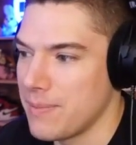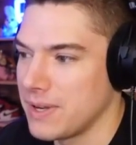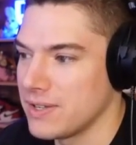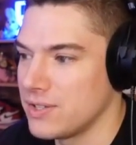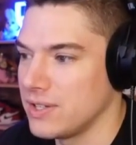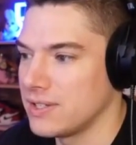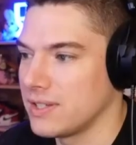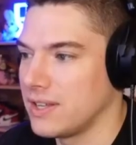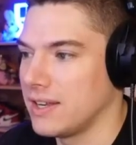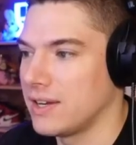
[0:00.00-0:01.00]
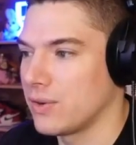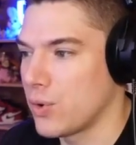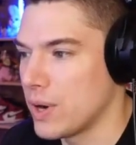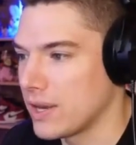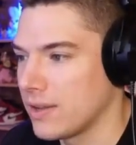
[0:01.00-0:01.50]
because you get to get in
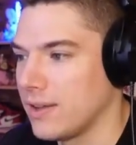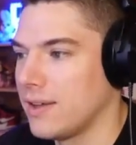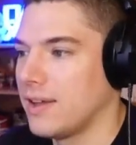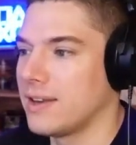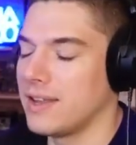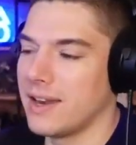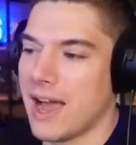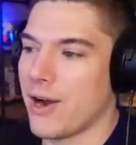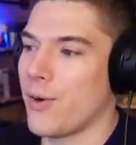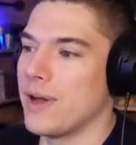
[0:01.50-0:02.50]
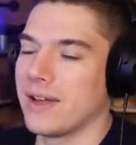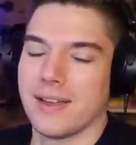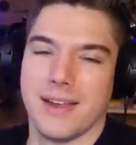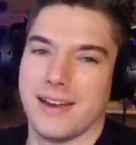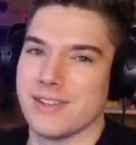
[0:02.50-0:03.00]
quick and get out quick.
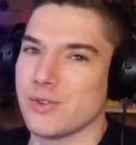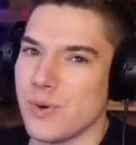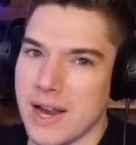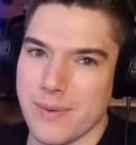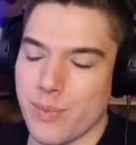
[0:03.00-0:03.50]
And it's great,